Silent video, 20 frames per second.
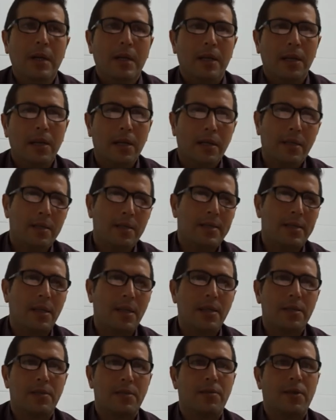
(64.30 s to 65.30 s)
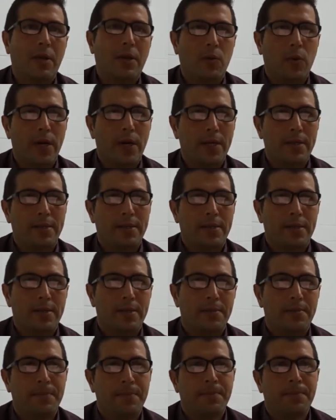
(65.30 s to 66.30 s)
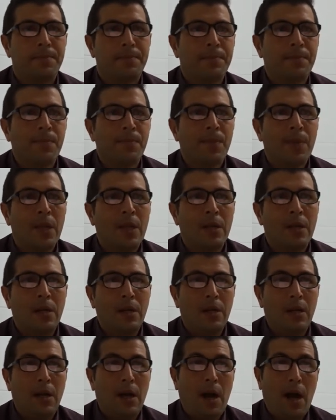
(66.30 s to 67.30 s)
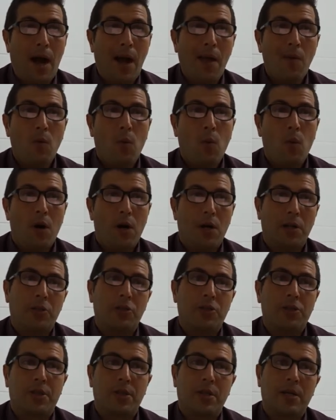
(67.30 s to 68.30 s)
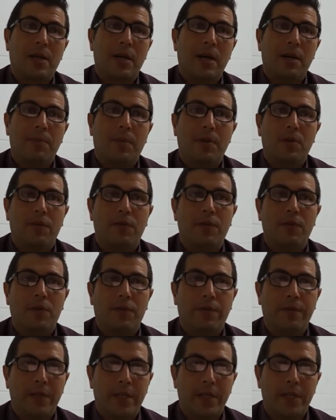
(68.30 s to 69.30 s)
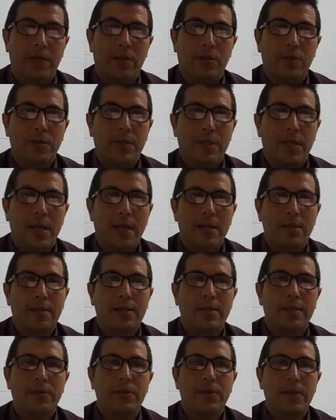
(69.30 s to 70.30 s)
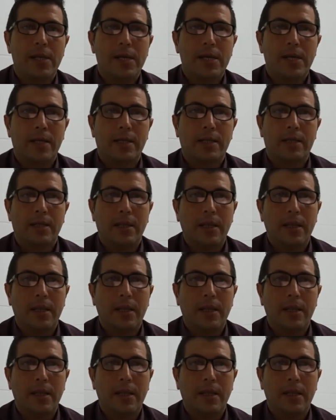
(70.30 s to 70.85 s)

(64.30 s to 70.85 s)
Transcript: Here is his request. I watched a couple of your videos and saw that